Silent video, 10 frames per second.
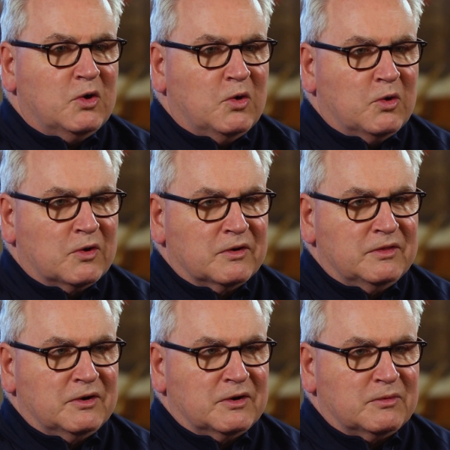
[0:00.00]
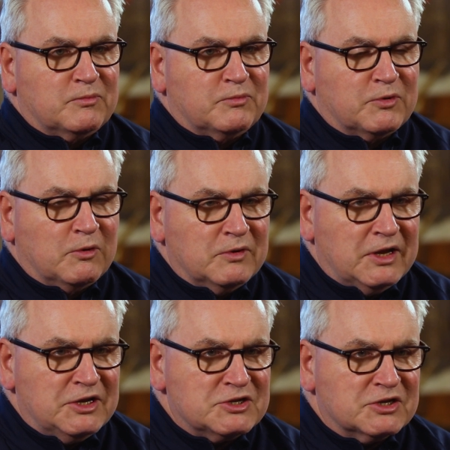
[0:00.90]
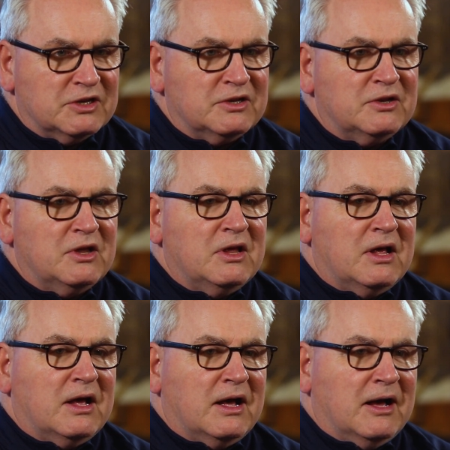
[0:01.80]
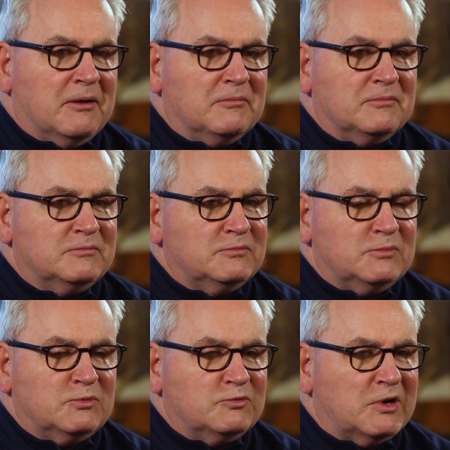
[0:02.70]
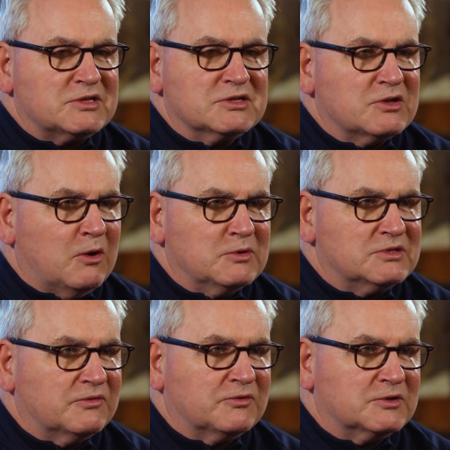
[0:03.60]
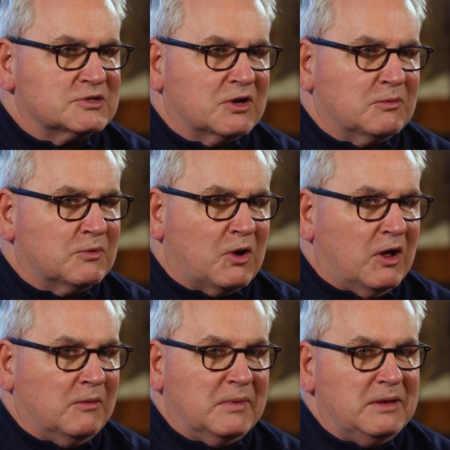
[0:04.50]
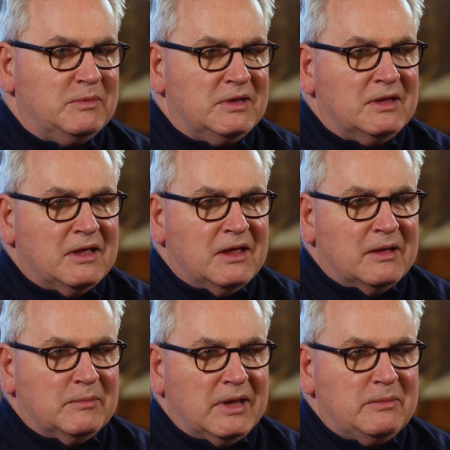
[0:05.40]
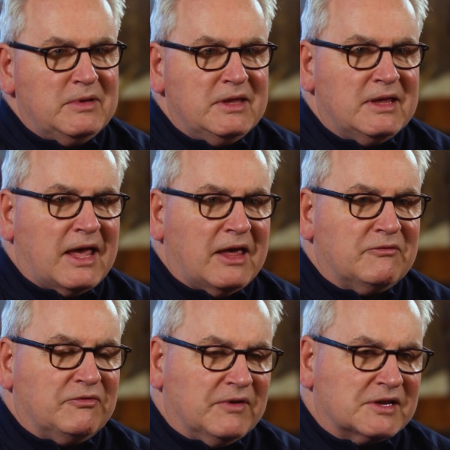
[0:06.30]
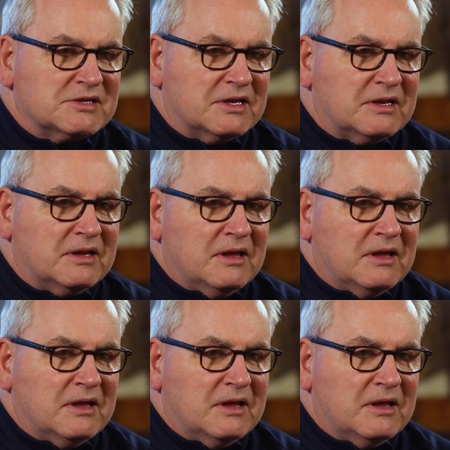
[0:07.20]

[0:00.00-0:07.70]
or their pronation, um, Russ is always the first call. Maybe, maybe he can't fix it,